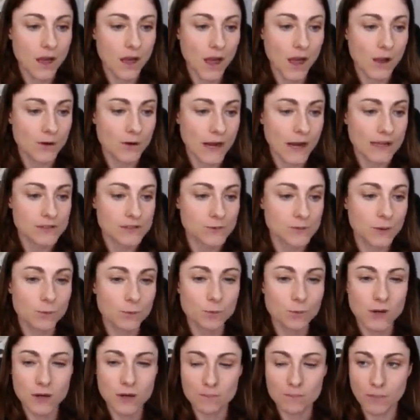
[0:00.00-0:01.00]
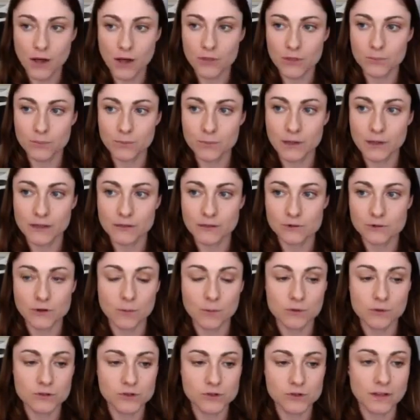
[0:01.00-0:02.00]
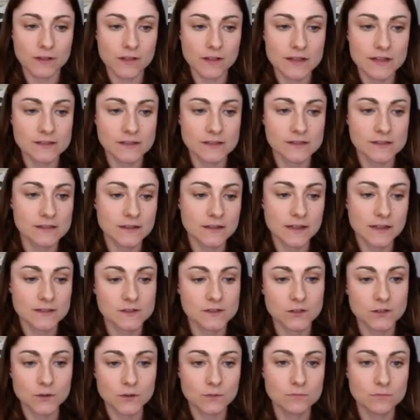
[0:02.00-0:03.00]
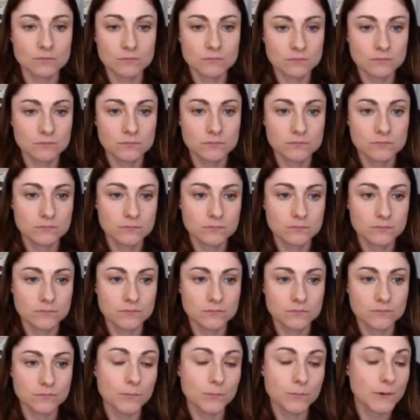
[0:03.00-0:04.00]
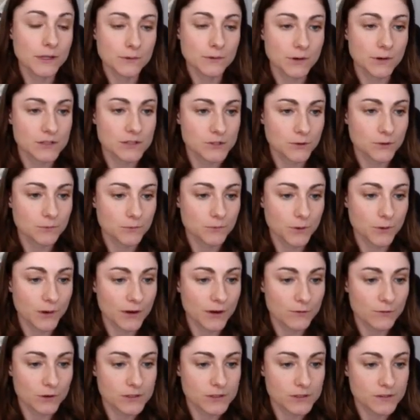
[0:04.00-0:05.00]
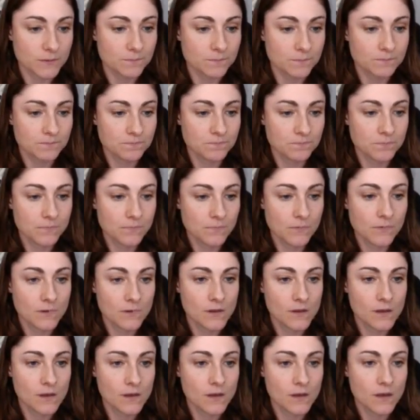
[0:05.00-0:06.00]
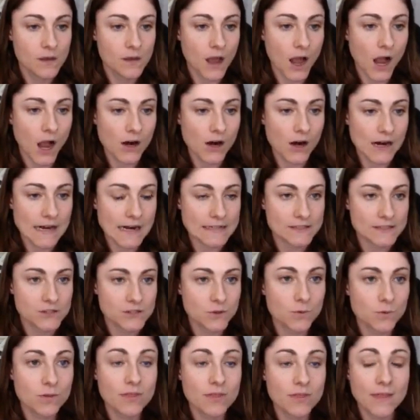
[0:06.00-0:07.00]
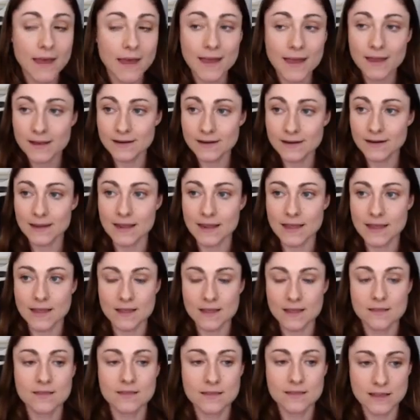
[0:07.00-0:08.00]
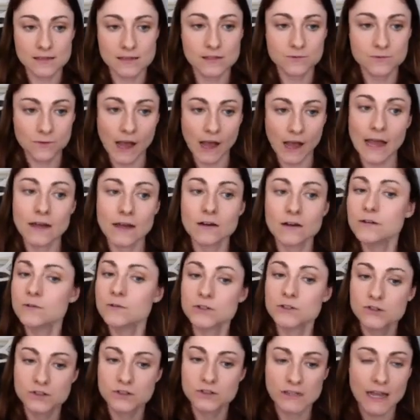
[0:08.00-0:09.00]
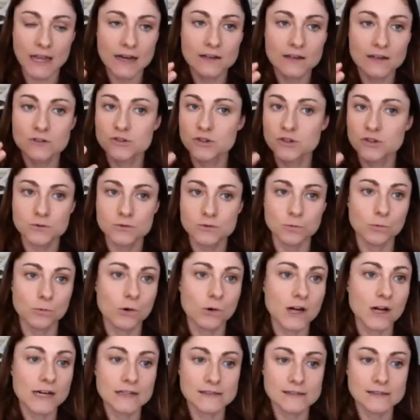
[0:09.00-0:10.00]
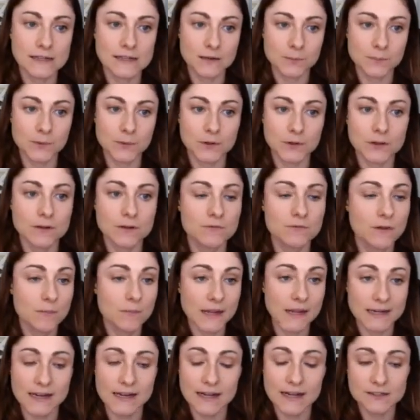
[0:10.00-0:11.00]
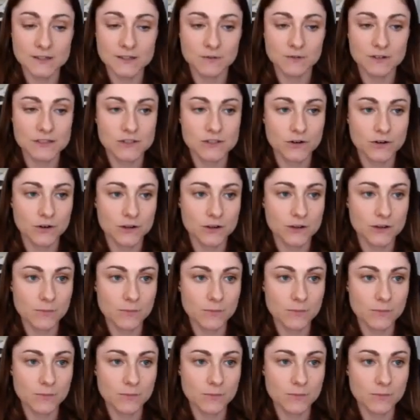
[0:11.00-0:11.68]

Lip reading: Okay, so I wouldn't bother printing the troubleshooting lessons unless you really want to for whatever reason. All right, so then in this file, which again is just one example of the many activities that are in the